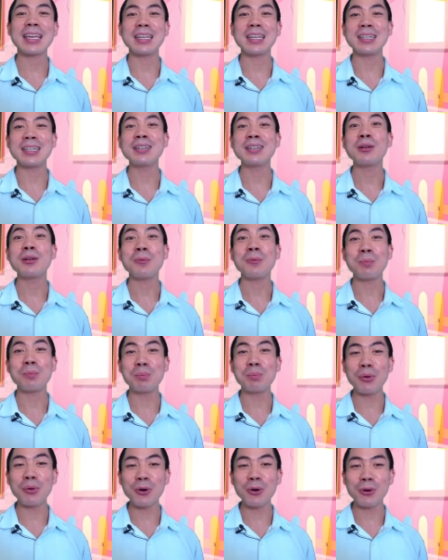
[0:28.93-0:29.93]
in
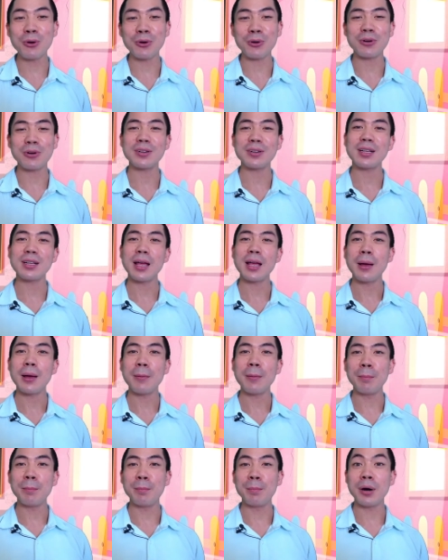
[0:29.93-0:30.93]
ball.
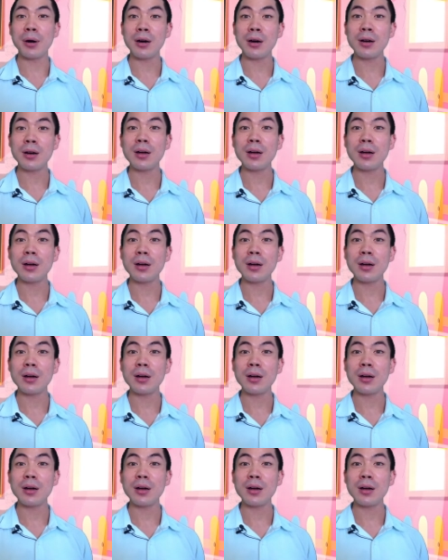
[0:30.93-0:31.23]
B